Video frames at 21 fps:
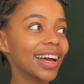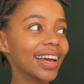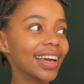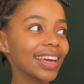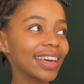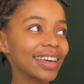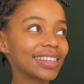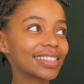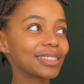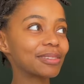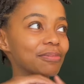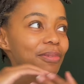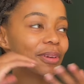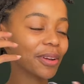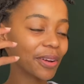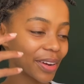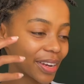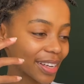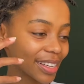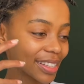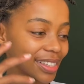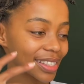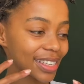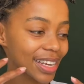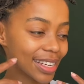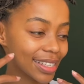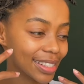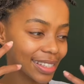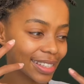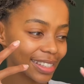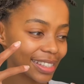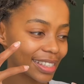experience
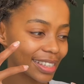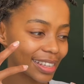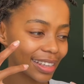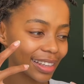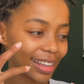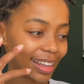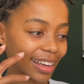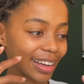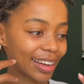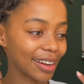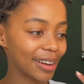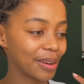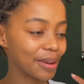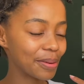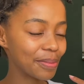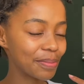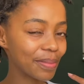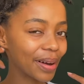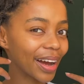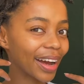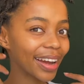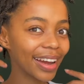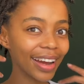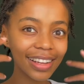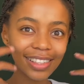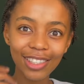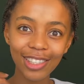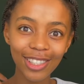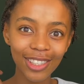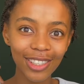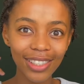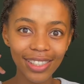and see like my
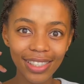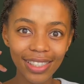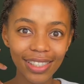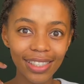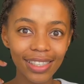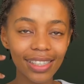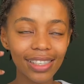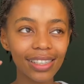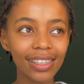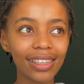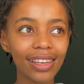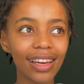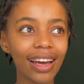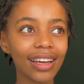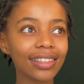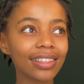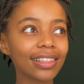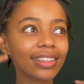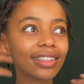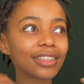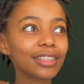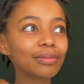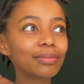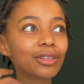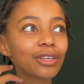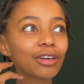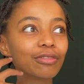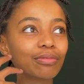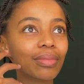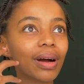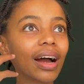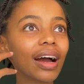uncertainty and a little bit
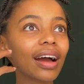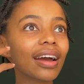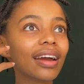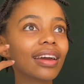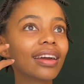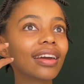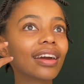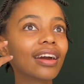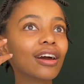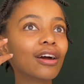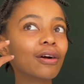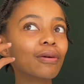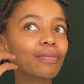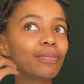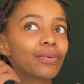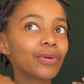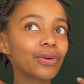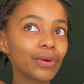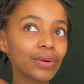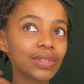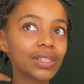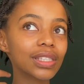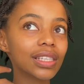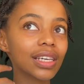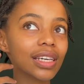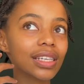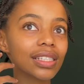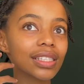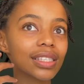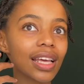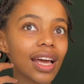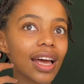of my
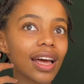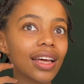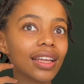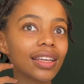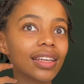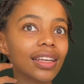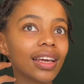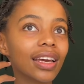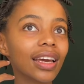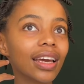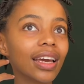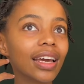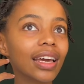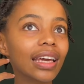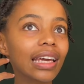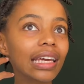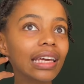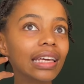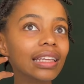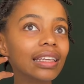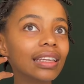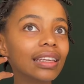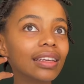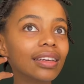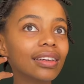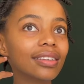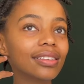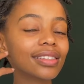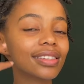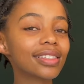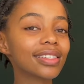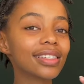process. And
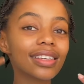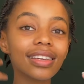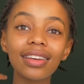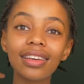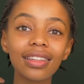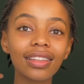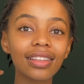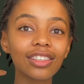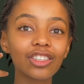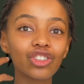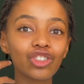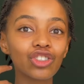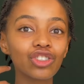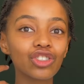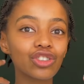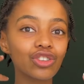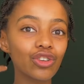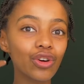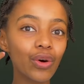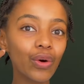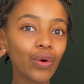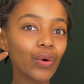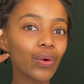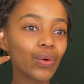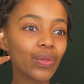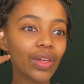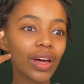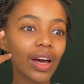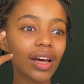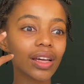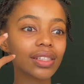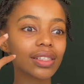in seeing this, just know
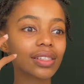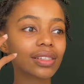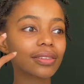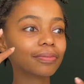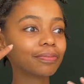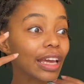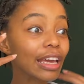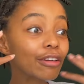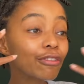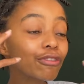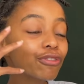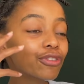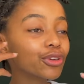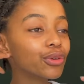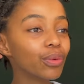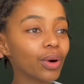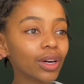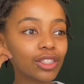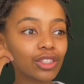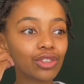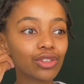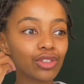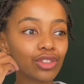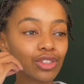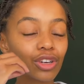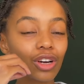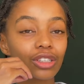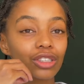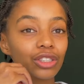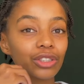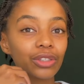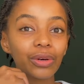that if you want to
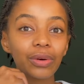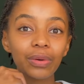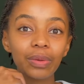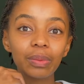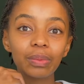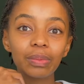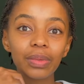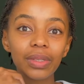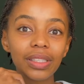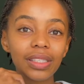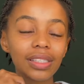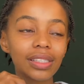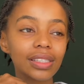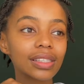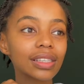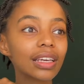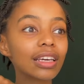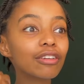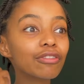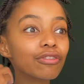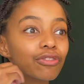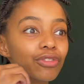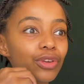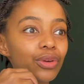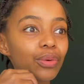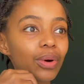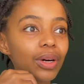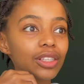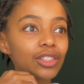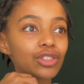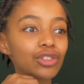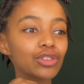start your own business, if you
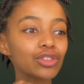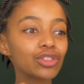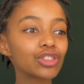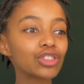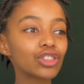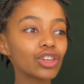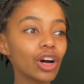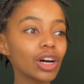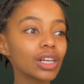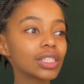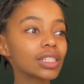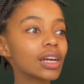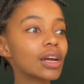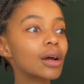want to start